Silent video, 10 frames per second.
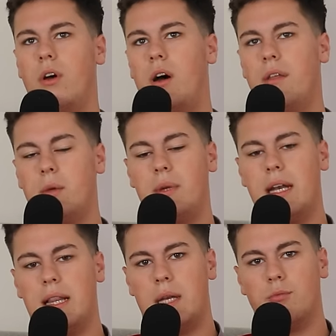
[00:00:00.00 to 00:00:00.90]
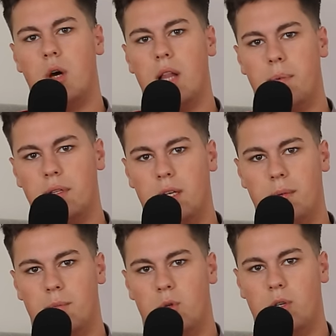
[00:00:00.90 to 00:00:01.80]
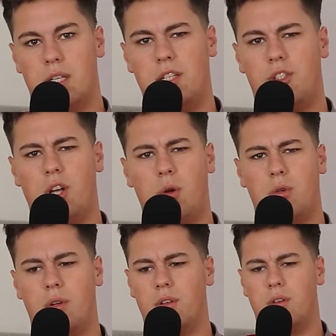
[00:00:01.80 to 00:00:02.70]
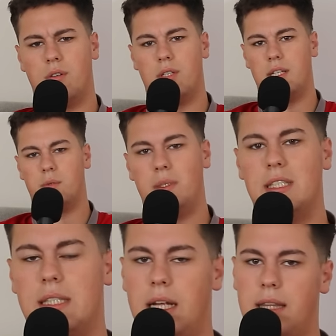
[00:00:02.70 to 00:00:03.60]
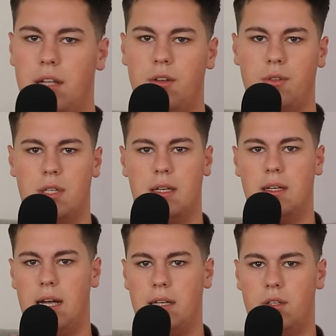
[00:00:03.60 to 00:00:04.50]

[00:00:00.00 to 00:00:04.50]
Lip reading: I think we need to let him roll up a little bit more because he's so good at the contest. We just need that user at